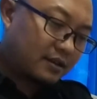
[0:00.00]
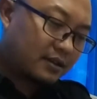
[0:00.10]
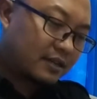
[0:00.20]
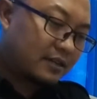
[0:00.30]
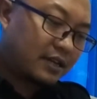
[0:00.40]

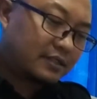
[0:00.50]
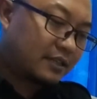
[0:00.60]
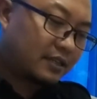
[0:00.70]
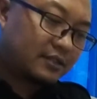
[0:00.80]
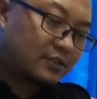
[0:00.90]

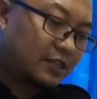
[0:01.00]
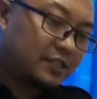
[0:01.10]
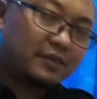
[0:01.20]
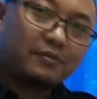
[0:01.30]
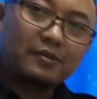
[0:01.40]
conducting a
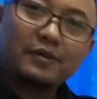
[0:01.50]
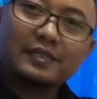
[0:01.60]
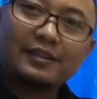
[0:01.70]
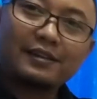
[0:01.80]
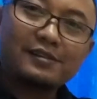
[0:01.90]
3DC
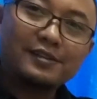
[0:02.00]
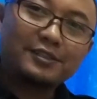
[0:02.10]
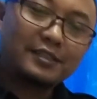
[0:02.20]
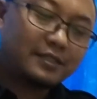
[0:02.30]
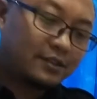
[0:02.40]
bibliometric
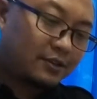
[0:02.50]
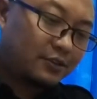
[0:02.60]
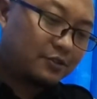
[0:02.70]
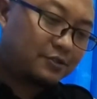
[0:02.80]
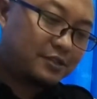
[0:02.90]
analysis
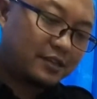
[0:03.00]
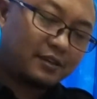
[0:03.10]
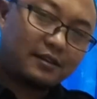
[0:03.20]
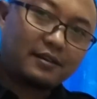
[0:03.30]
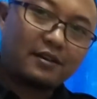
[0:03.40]

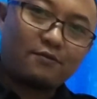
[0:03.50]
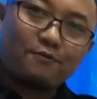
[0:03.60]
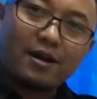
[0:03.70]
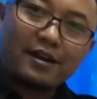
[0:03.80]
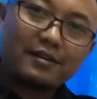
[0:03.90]
using a
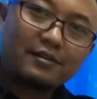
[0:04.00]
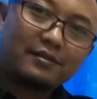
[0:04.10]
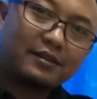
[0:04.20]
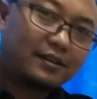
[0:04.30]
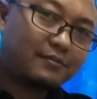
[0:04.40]
wider
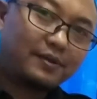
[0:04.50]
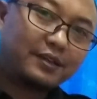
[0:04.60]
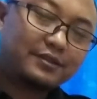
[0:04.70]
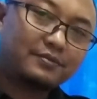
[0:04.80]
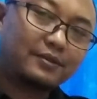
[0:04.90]

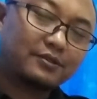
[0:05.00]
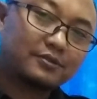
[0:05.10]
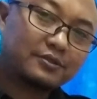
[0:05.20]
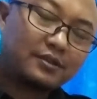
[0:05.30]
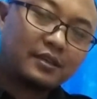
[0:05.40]
database,
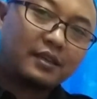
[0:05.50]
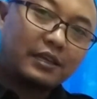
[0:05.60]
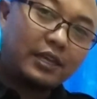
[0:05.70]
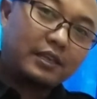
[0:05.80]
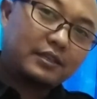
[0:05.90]
because
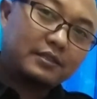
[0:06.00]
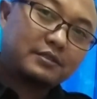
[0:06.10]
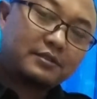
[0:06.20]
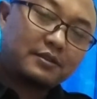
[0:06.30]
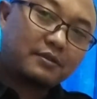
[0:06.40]
in this